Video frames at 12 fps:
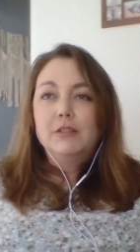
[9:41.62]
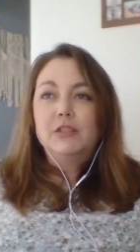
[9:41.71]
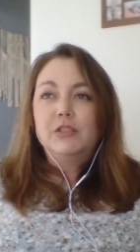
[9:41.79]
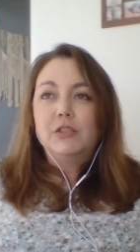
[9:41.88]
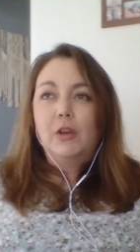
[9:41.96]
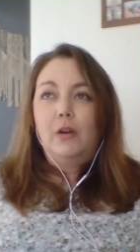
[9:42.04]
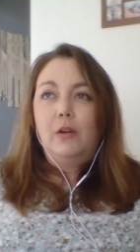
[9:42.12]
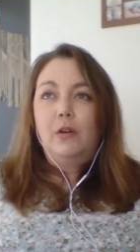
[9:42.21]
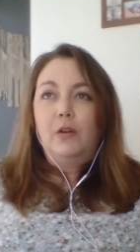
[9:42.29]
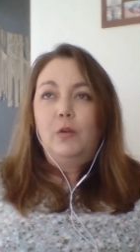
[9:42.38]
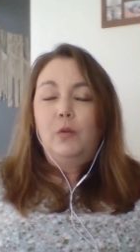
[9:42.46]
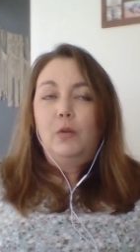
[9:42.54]

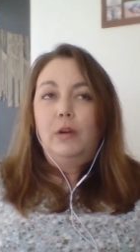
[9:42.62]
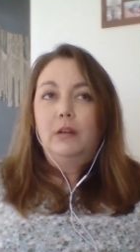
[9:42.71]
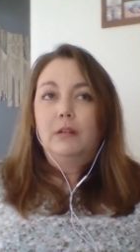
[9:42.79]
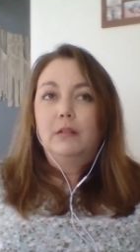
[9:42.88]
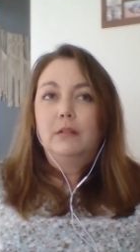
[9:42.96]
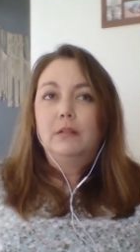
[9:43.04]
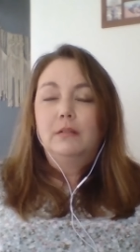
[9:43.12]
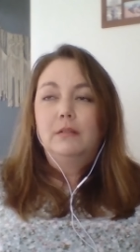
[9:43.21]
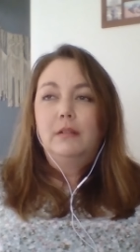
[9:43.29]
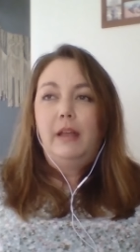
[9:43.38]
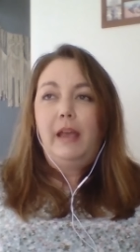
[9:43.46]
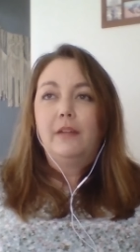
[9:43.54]
So
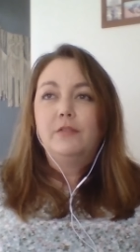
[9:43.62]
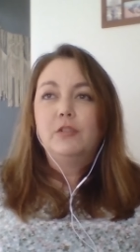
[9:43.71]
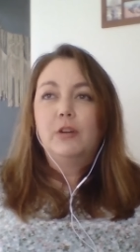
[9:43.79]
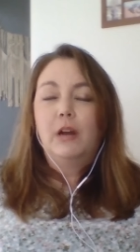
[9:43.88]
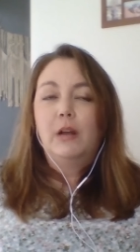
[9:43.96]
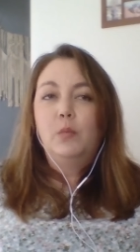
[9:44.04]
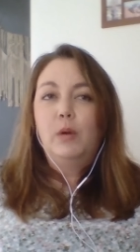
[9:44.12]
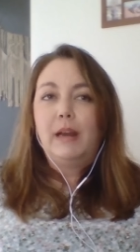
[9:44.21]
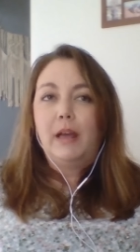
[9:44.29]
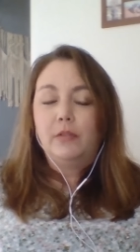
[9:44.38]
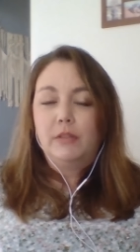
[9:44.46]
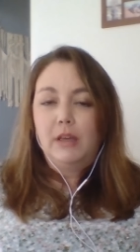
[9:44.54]
after I went
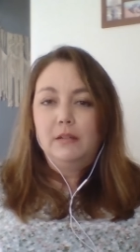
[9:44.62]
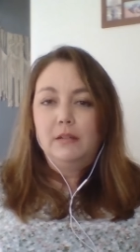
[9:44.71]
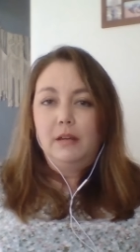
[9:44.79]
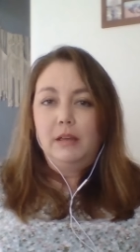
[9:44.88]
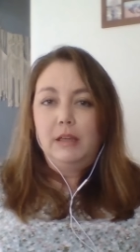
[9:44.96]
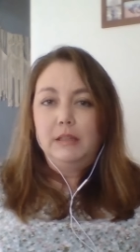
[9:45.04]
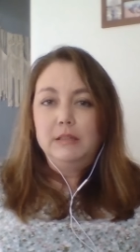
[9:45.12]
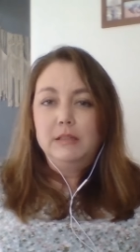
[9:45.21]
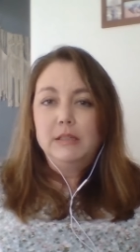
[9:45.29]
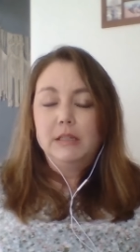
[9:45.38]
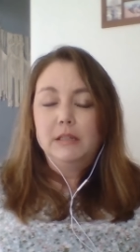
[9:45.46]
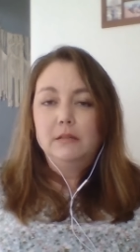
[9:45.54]
out that
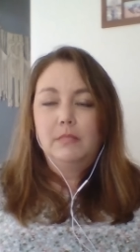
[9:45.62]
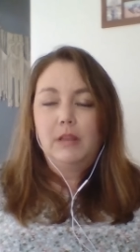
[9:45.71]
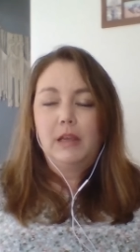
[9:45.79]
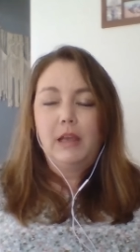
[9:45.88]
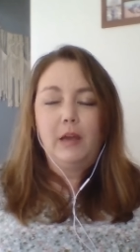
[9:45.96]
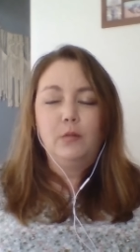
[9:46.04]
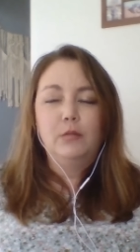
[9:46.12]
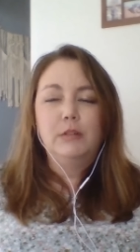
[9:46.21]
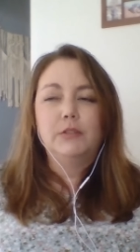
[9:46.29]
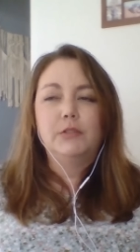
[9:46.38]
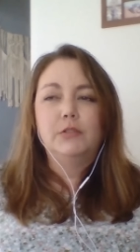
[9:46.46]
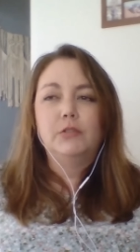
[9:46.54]
night, like, I
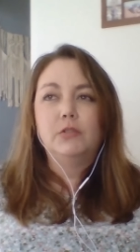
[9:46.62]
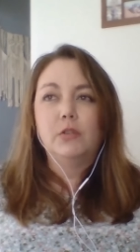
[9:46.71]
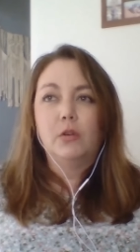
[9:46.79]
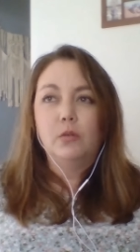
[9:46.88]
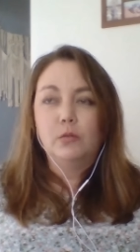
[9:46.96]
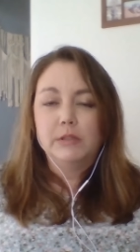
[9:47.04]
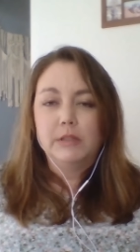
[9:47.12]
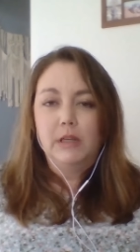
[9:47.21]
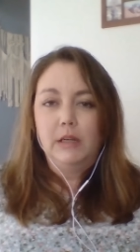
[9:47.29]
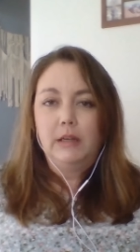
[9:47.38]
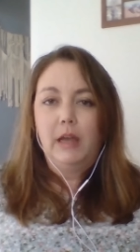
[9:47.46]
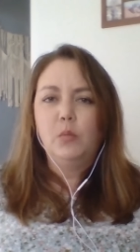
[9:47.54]
was so sick.